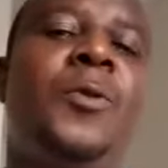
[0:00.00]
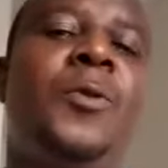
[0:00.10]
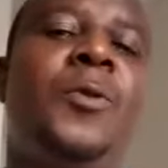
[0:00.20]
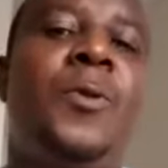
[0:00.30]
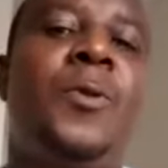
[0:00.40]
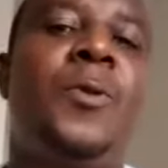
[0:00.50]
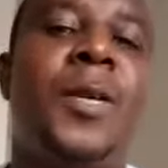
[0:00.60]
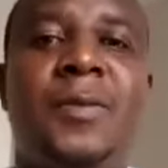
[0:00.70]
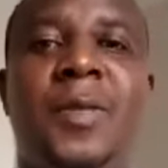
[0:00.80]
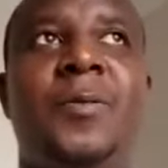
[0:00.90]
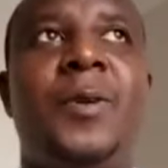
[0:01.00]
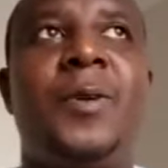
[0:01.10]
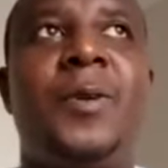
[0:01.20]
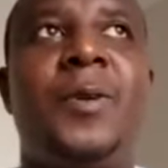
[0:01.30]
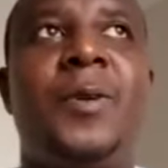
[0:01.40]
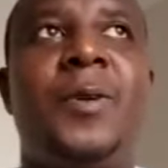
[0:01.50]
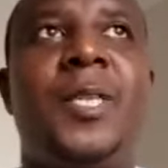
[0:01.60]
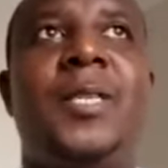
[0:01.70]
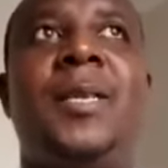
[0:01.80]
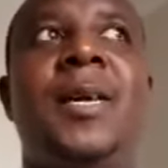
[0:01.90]
anyone is going to watch this video
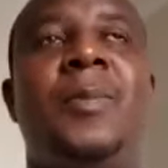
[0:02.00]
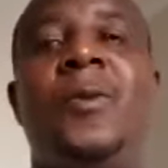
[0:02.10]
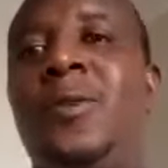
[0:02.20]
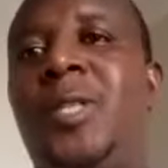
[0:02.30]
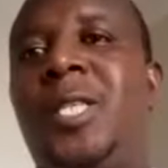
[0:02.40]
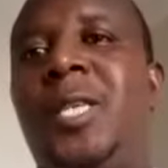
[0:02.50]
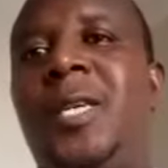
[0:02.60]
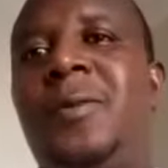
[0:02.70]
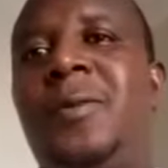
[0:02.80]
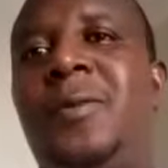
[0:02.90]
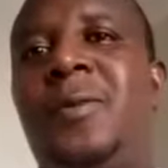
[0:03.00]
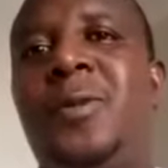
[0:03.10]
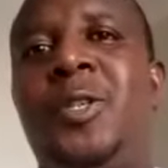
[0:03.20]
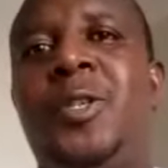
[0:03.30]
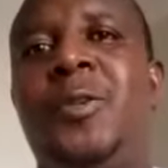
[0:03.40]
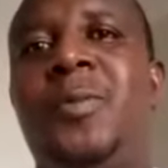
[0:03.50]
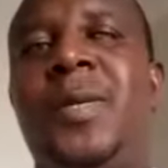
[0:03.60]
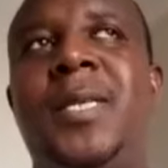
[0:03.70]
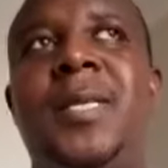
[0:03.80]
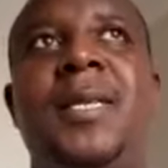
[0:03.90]
of questions, so I'm going to share
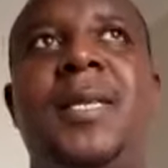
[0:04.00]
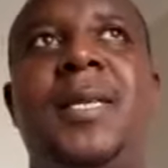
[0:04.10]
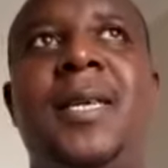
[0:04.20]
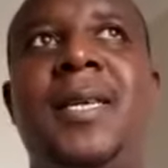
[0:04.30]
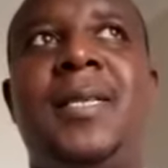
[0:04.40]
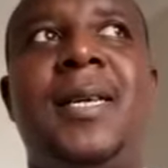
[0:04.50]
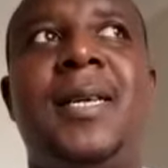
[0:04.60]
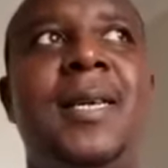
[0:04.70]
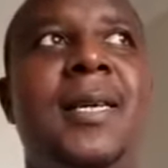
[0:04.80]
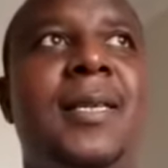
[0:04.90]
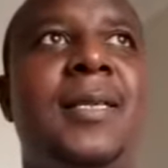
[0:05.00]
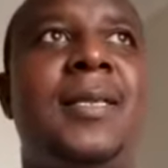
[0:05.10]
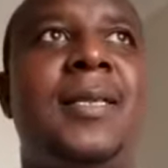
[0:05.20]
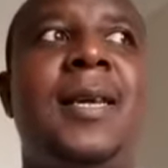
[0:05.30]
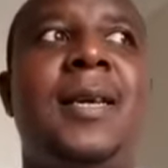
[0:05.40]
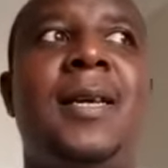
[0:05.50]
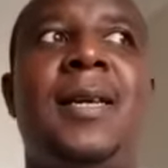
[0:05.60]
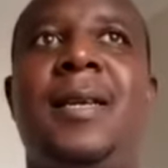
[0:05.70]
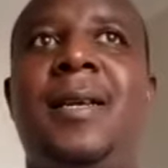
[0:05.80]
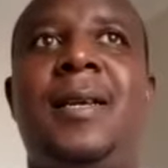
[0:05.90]
on YouTube and
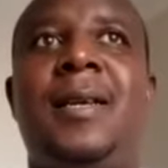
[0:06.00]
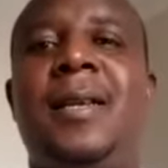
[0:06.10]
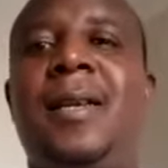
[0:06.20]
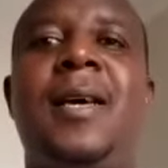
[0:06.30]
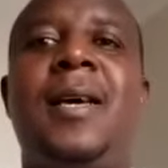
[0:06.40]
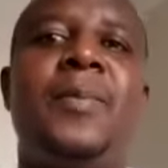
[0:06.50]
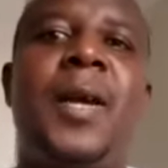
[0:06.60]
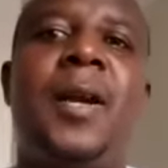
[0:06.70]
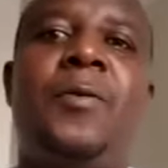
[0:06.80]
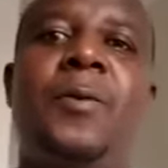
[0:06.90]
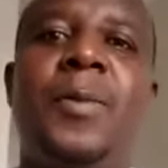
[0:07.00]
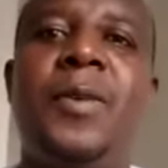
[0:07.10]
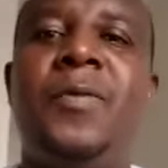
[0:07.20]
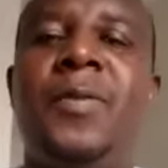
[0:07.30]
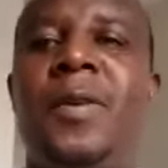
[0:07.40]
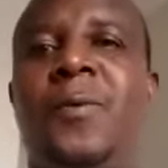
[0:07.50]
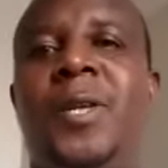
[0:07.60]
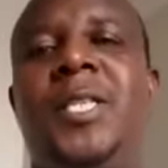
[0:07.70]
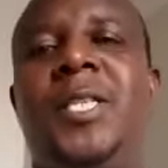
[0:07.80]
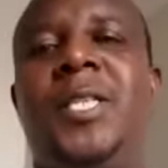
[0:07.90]
LinkedIn and in any other
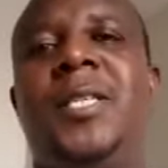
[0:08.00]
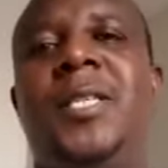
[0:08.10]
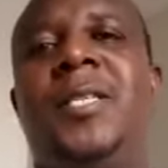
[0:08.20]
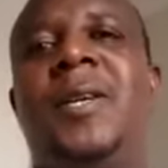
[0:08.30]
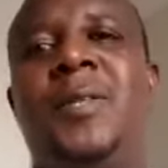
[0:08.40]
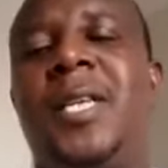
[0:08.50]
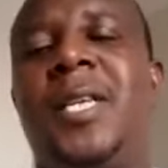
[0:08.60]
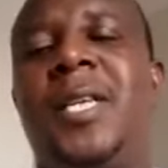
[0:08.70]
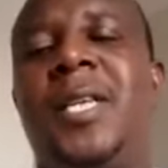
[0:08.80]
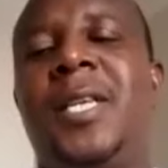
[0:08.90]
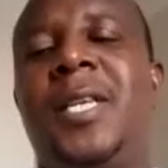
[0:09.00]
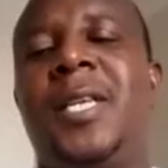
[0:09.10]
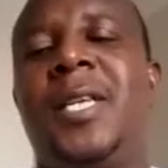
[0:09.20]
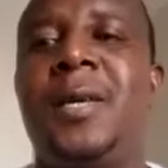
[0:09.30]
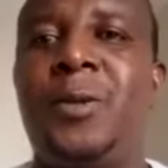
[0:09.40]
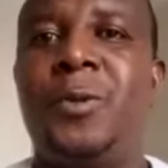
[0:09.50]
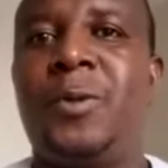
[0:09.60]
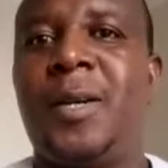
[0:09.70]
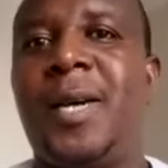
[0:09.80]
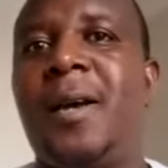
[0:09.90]
platform. If they have questions, I'll send them
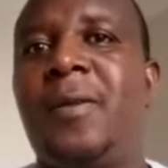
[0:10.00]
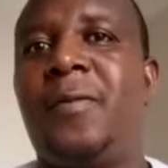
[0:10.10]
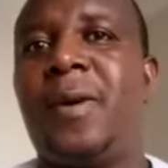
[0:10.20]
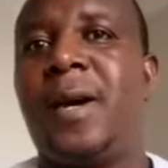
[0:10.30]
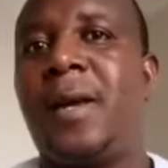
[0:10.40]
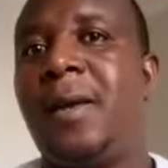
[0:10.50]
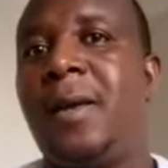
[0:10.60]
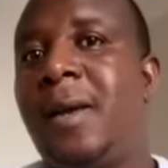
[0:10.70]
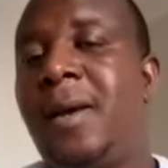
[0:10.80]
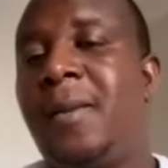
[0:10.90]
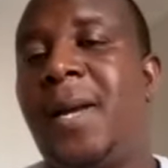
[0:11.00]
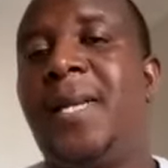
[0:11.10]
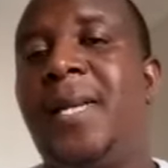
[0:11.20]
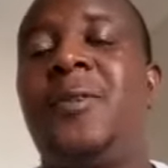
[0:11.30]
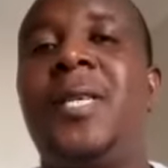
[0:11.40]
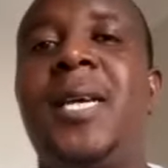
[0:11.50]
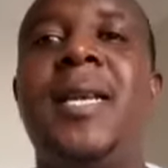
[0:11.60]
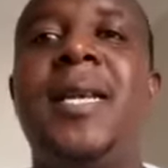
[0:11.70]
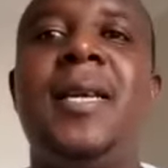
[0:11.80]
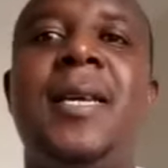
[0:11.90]
to you so that you can clarify.
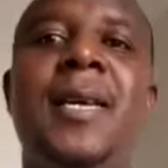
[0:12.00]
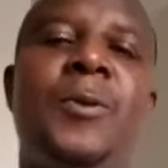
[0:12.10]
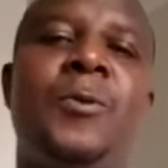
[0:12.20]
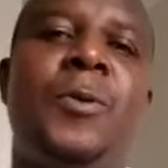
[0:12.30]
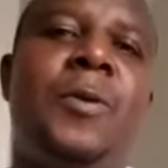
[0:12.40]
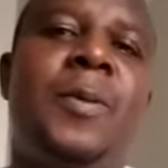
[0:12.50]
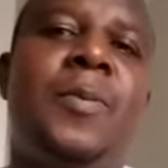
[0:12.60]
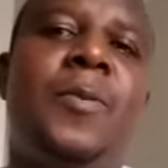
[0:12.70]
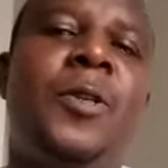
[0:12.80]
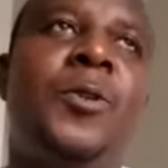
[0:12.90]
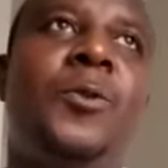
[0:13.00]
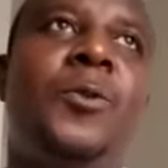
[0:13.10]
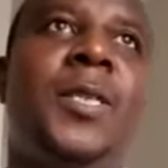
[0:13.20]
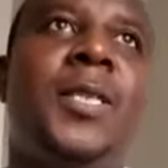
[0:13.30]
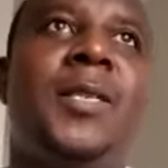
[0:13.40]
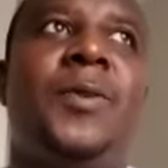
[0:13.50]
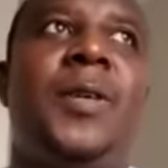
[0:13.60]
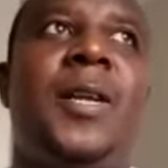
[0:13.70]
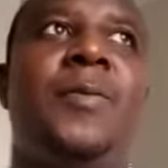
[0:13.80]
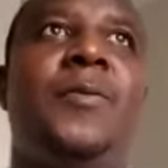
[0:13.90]
But it's not ending here as well. I'm going
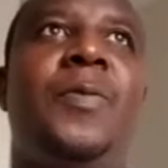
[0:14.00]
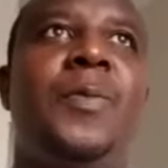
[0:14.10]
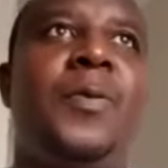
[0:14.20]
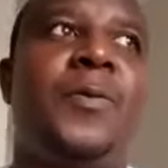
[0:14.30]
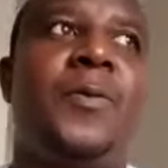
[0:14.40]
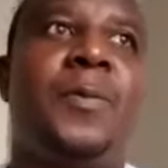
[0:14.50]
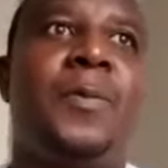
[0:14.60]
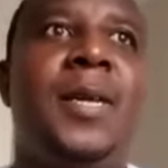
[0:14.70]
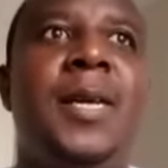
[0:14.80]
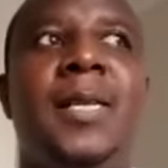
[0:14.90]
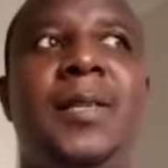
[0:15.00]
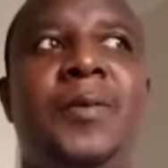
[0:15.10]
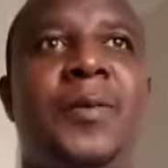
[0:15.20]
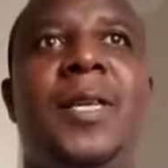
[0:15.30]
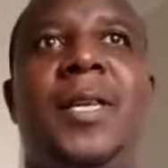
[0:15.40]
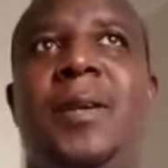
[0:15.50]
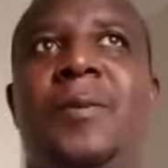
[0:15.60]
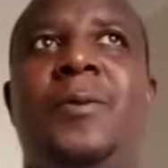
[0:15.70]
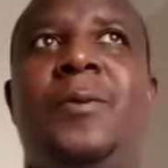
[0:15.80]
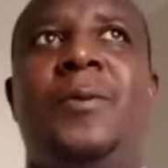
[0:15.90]
to interview a number of people from
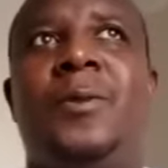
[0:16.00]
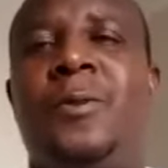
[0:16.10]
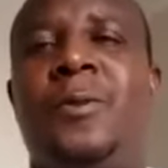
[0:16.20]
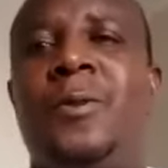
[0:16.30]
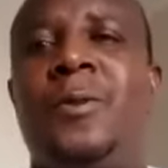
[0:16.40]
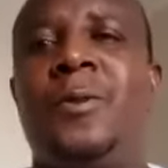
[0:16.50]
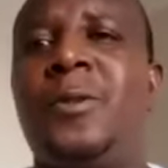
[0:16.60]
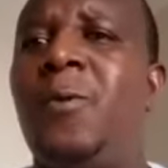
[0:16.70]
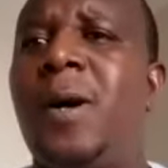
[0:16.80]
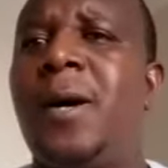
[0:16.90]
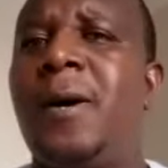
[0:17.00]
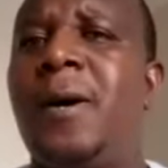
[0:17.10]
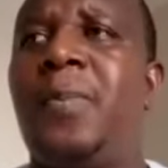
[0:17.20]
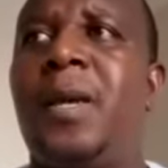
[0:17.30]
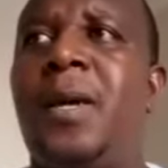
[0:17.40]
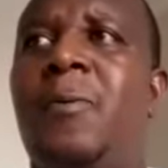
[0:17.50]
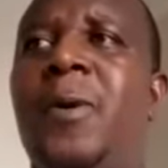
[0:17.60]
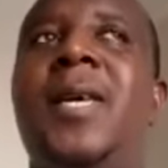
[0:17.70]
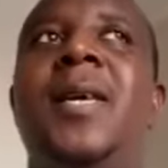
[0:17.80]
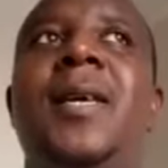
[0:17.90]
different angles. Those maybe who
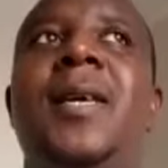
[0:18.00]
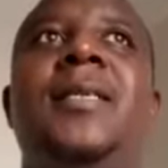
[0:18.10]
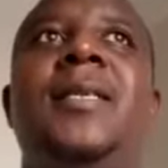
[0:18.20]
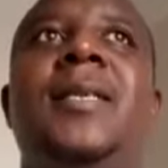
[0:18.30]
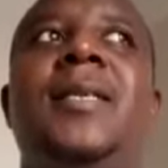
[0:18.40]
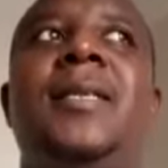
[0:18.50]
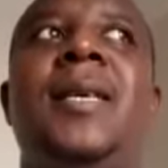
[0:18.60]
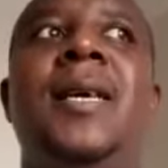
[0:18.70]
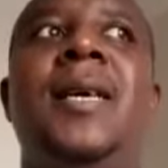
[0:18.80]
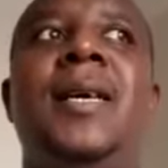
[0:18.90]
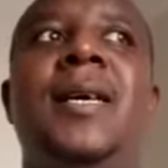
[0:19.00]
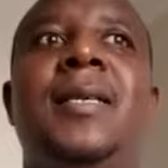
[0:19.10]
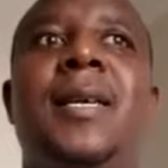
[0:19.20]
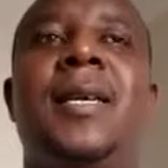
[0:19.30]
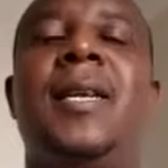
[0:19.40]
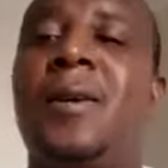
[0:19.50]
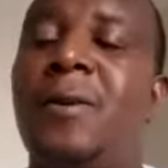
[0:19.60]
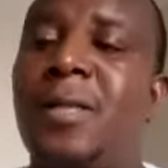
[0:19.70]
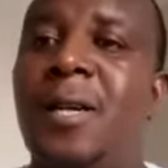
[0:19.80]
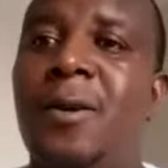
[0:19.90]
are working as
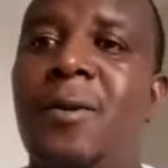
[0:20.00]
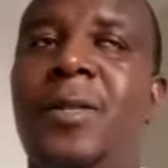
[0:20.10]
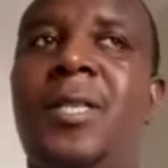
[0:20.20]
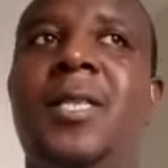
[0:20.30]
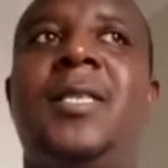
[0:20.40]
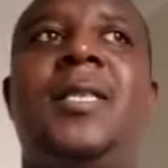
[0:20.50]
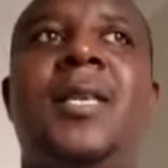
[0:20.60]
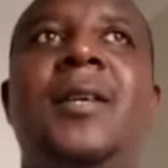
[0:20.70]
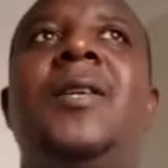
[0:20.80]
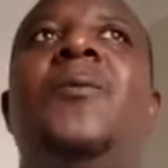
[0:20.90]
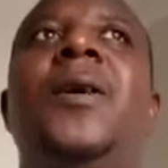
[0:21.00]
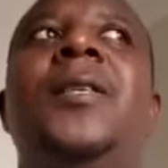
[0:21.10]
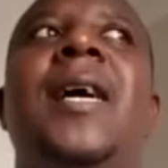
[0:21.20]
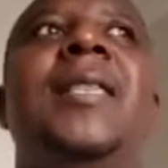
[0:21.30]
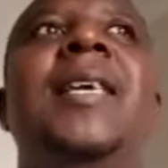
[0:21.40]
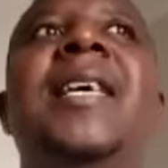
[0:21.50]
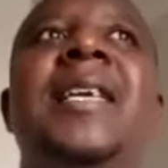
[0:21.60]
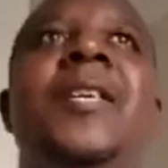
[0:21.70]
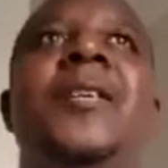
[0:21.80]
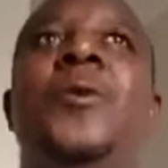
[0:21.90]
clinical psychologists, as counseling.
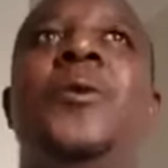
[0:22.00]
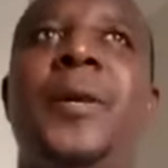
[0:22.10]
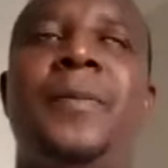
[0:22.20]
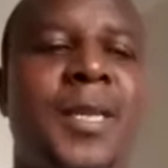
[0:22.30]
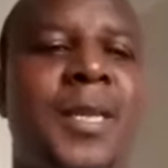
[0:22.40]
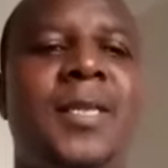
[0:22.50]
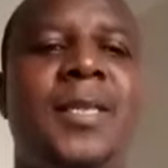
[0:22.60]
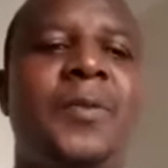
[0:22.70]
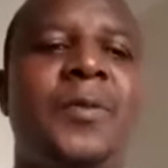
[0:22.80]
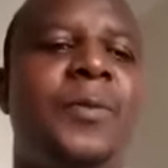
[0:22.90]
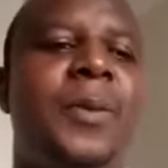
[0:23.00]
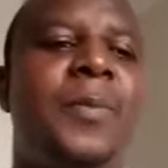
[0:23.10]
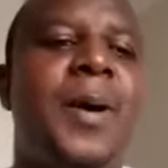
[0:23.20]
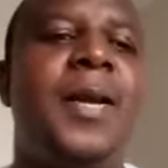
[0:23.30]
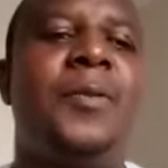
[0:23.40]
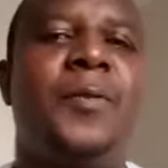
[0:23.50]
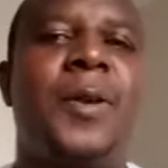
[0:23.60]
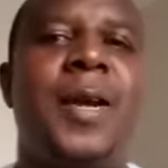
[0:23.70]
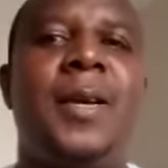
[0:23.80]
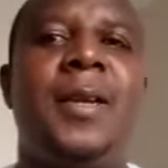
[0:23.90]
What are they really doing? Let's say
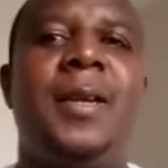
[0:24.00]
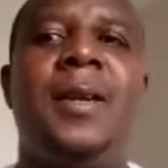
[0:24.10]
from a Monday